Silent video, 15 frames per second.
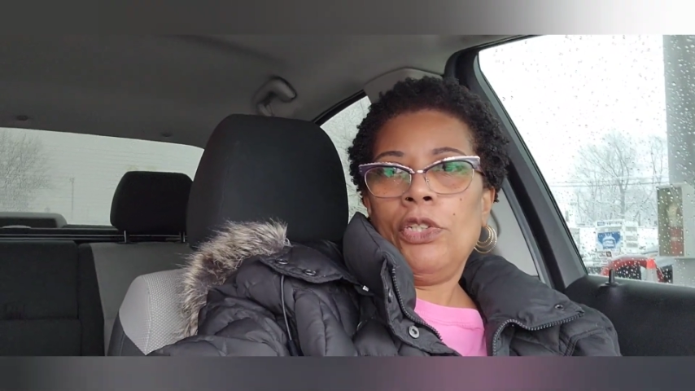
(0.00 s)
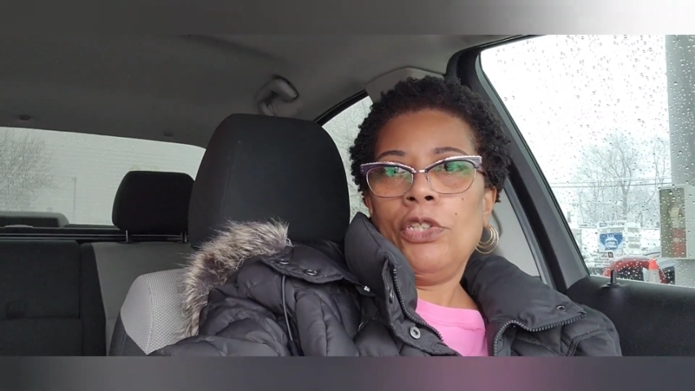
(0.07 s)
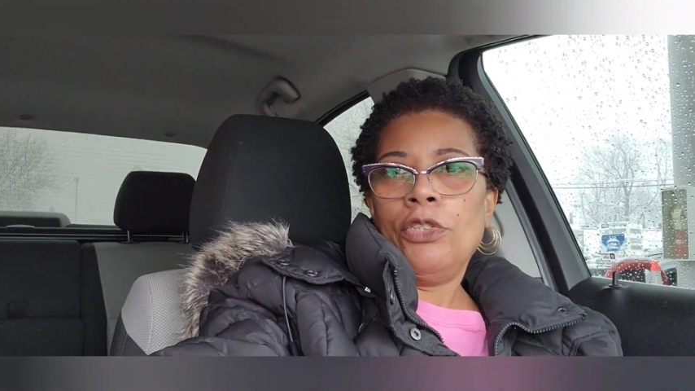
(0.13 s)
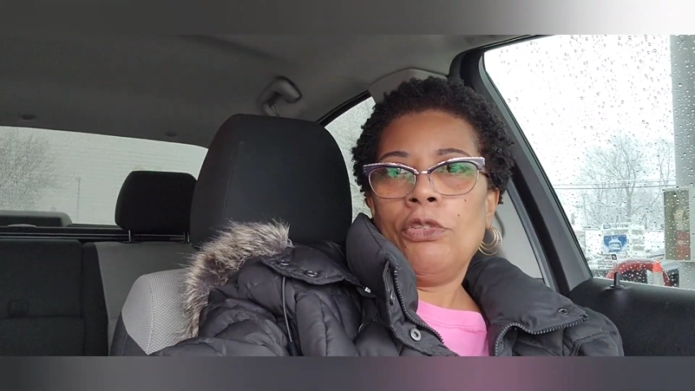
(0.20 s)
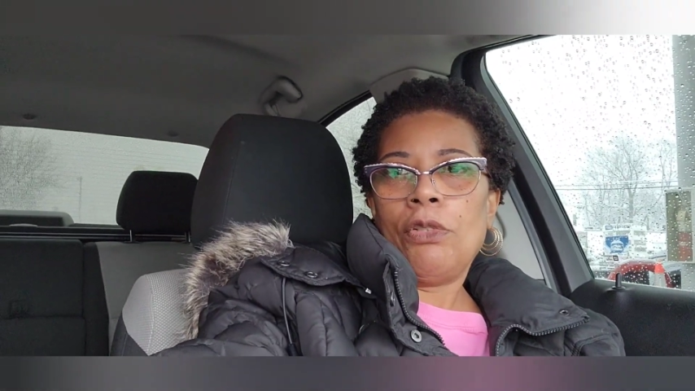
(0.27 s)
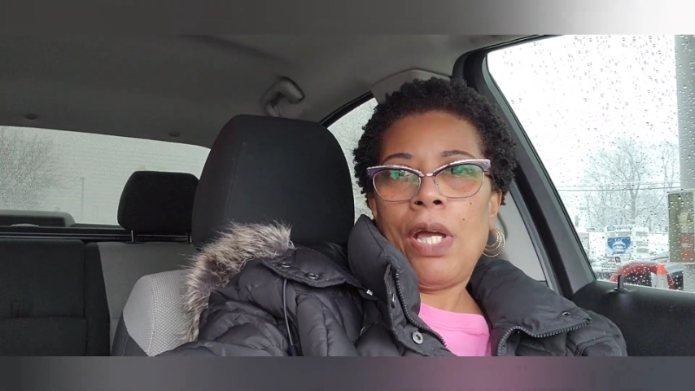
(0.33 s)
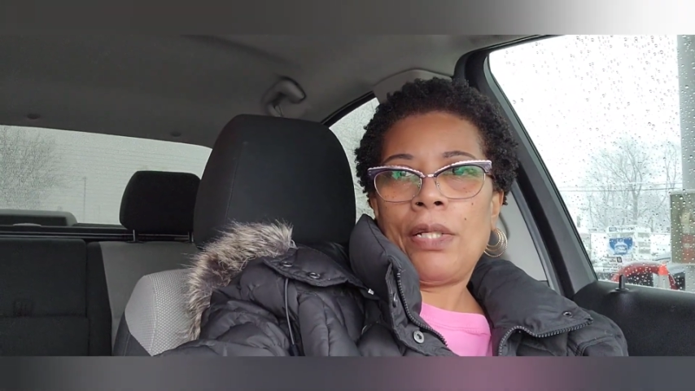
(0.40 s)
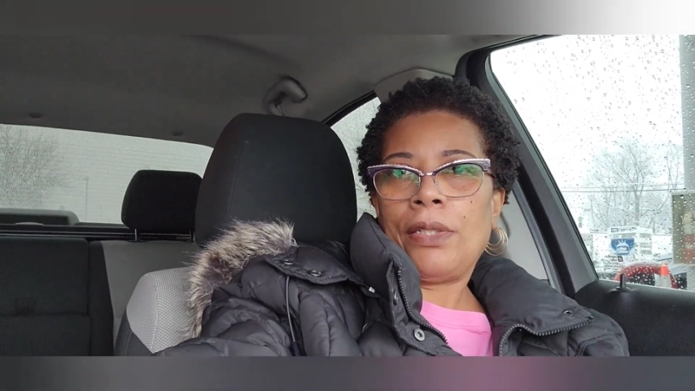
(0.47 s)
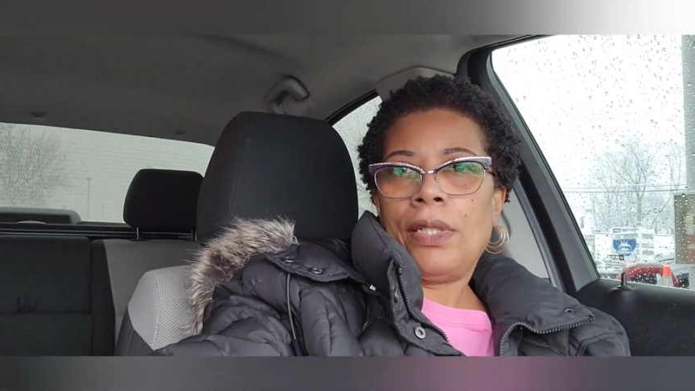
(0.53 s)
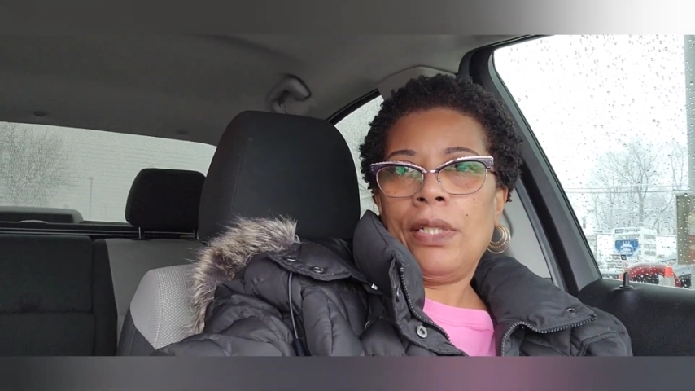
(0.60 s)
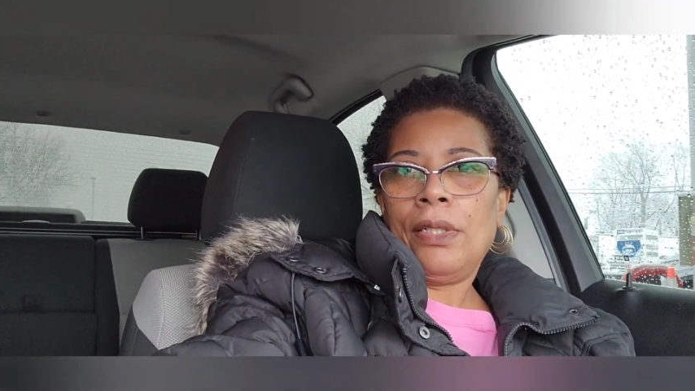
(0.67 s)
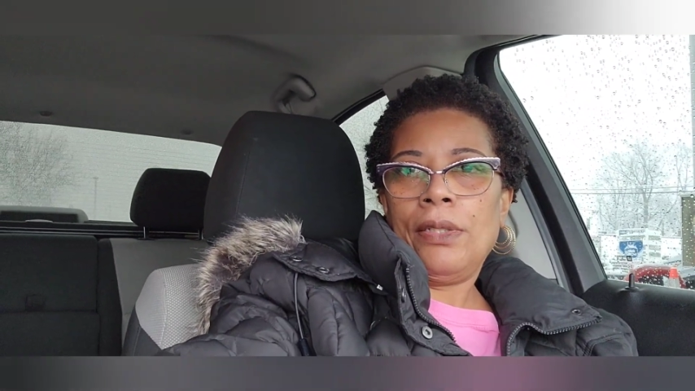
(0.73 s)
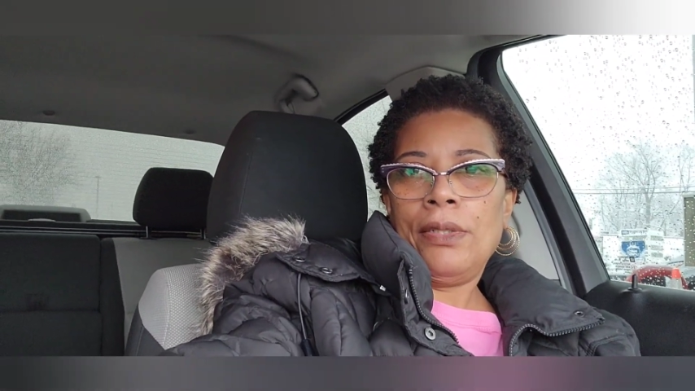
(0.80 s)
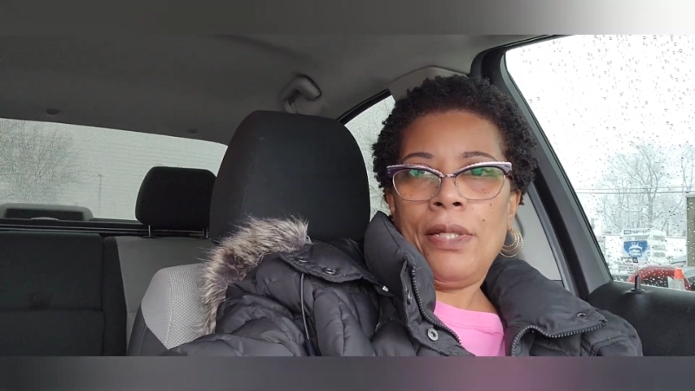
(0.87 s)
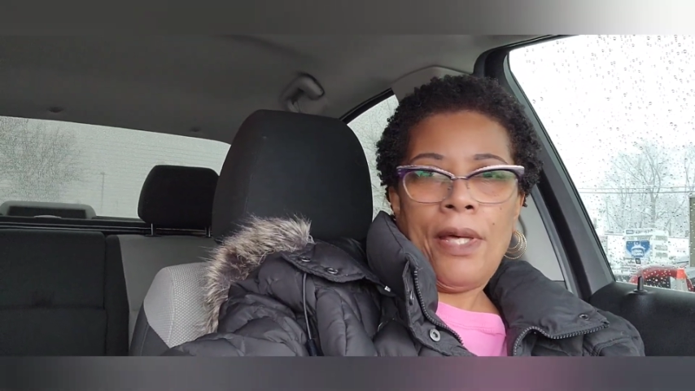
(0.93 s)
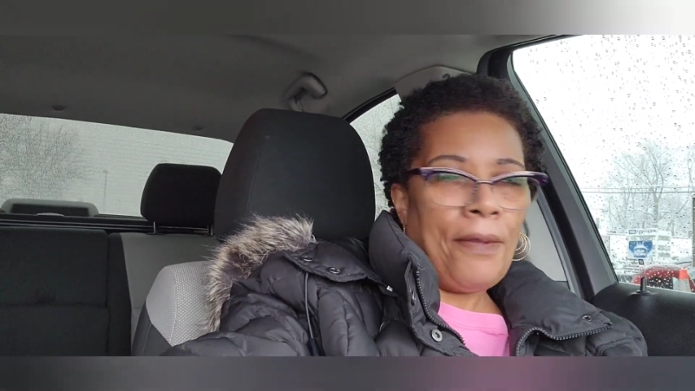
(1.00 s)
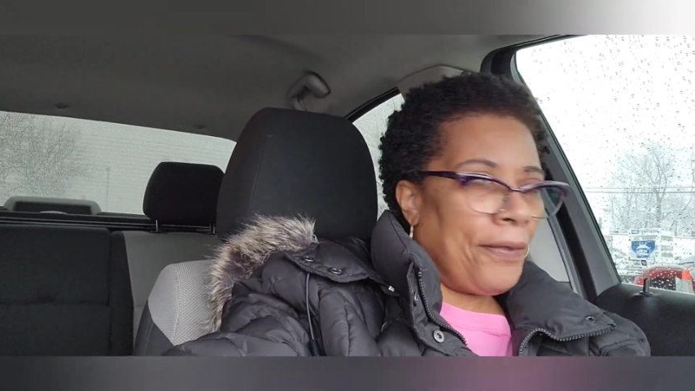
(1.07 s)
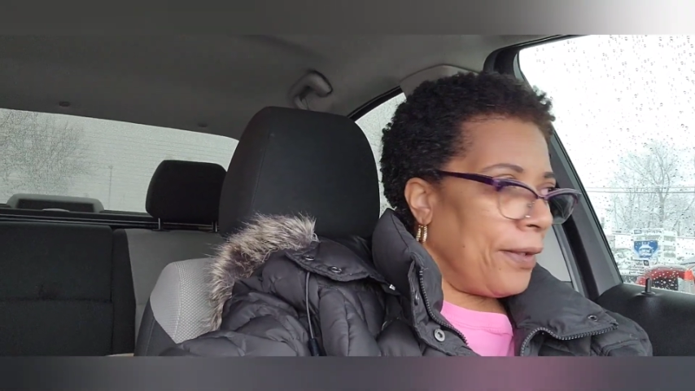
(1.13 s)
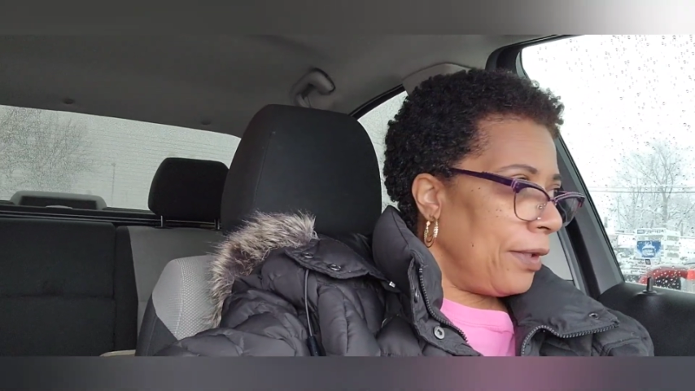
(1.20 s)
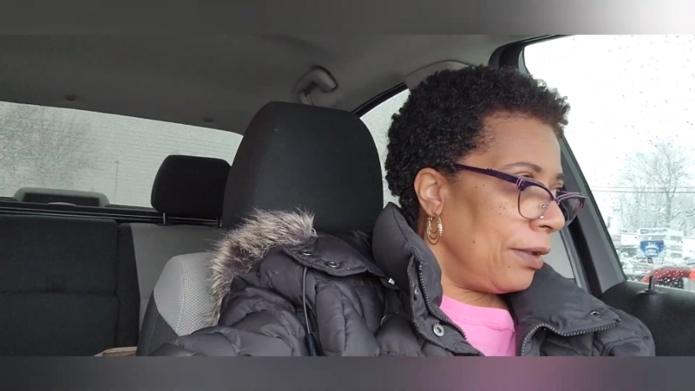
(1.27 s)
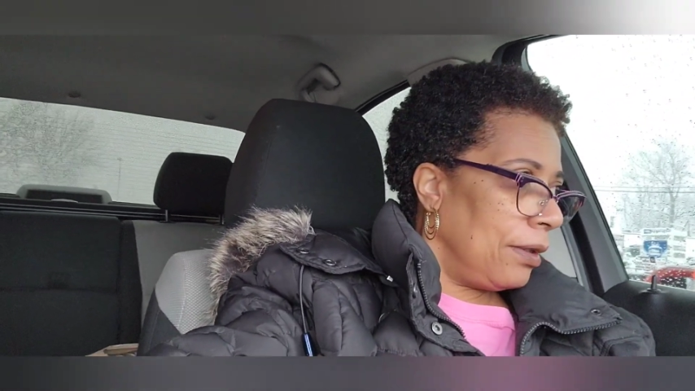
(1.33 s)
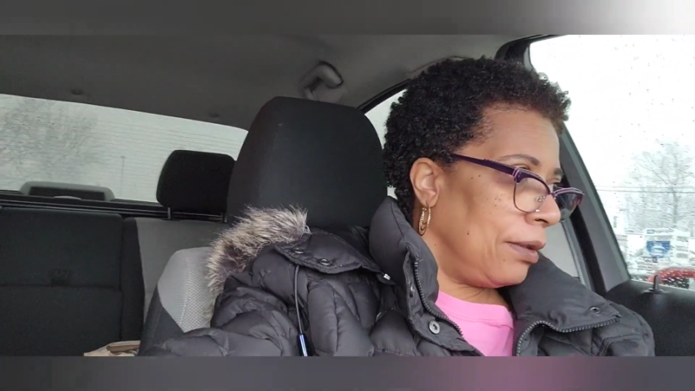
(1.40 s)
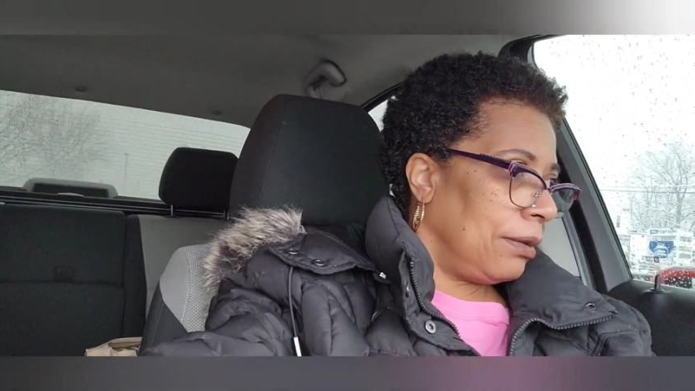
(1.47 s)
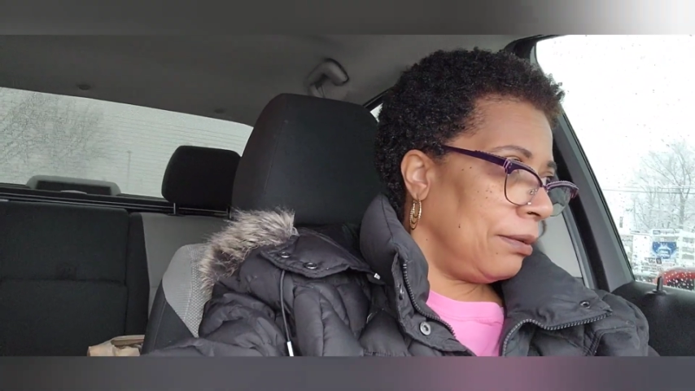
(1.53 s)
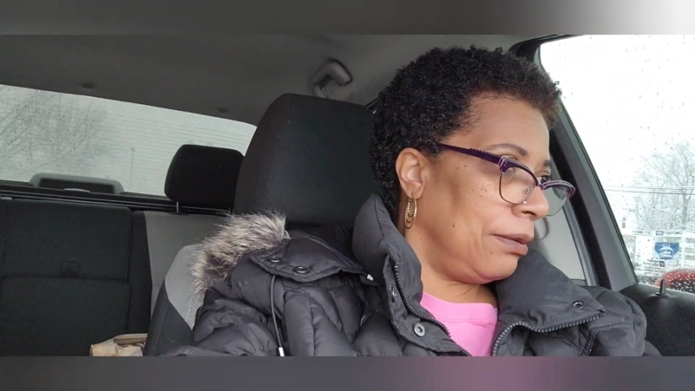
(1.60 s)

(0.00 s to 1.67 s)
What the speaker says: good you got to get another.